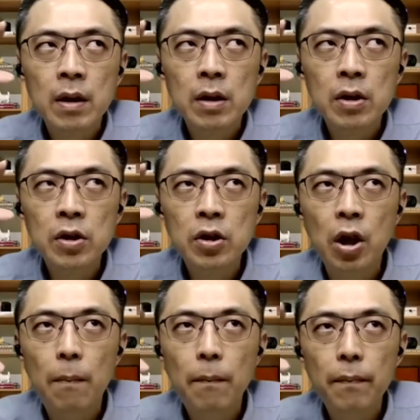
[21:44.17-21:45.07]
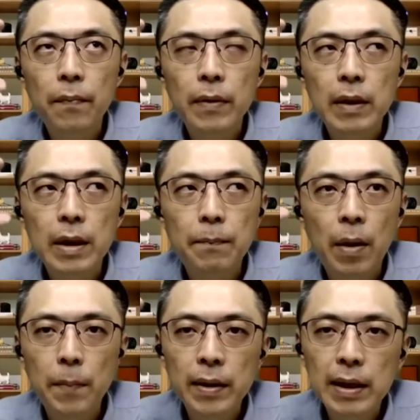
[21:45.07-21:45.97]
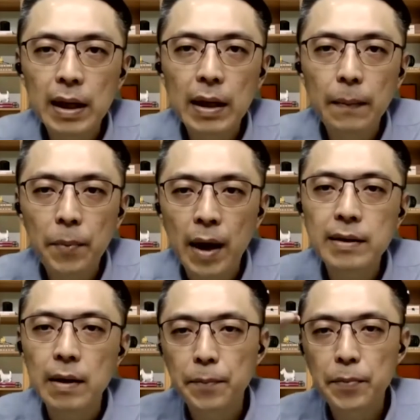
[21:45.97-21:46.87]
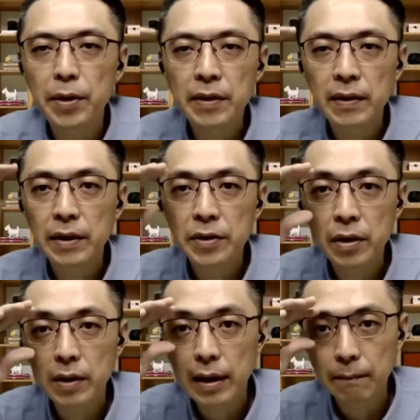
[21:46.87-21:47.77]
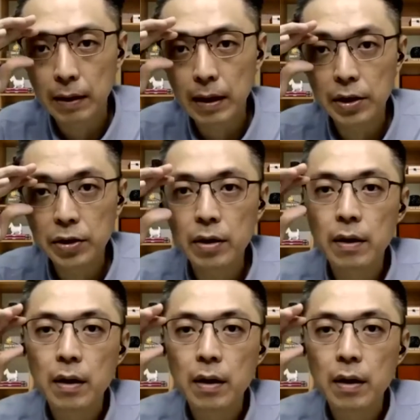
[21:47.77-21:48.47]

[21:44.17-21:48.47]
stopped the property price appreciation in Malaysia.